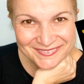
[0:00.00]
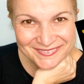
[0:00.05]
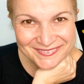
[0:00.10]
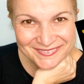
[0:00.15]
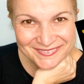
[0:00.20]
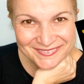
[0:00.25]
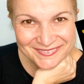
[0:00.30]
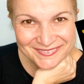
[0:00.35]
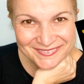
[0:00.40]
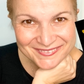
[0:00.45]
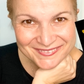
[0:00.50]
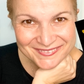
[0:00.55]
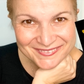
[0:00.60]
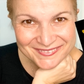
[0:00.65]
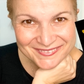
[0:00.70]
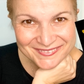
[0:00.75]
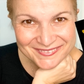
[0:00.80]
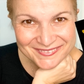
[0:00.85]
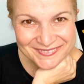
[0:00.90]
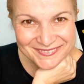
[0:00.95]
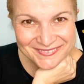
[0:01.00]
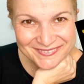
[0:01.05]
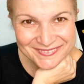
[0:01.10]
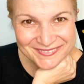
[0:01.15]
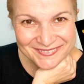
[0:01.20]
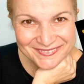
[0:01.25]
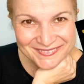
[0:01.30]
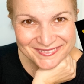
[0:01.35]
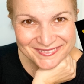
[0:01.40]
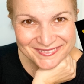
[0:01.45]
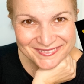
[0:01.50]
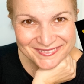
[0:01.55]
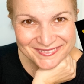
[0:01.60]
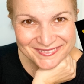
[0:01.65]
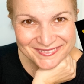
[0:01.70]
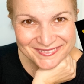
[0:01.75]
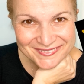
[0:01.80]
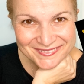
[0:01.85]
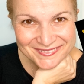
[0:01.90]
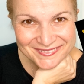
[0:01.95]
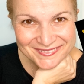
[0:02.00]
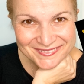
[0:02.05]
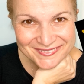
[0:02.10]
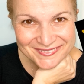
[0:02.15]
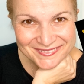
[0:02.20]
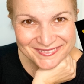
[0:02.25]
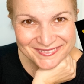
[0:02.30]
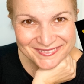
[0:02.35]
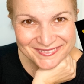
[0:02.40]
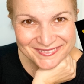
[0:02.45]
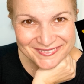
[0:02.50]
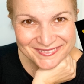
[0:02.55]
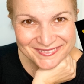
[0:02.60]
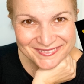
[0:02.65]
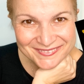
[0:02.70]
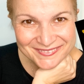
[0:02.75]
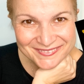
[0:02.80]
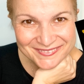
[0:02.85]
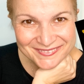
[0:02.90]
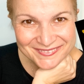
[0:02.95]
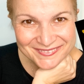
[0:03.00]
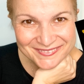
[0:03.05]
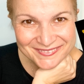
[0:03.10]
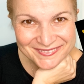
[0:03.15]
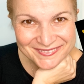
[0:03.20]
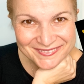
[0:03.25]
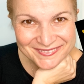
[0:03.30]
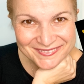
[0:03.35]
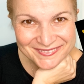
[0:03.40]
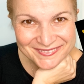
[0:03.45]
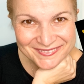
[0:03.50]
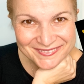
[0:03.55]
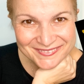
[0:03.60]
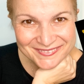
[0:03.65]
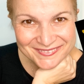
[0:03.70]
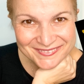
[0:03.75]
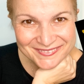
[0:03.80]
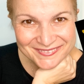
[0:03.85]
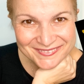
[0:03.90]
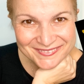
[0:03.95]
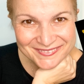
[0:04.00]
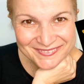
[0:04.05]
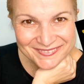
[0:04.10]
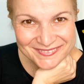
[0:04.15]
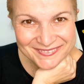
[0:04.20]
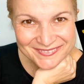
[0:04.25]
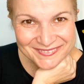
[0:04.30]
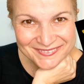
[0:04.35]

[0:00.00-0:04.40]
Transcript: The face doesn't move, so there is nothing to read.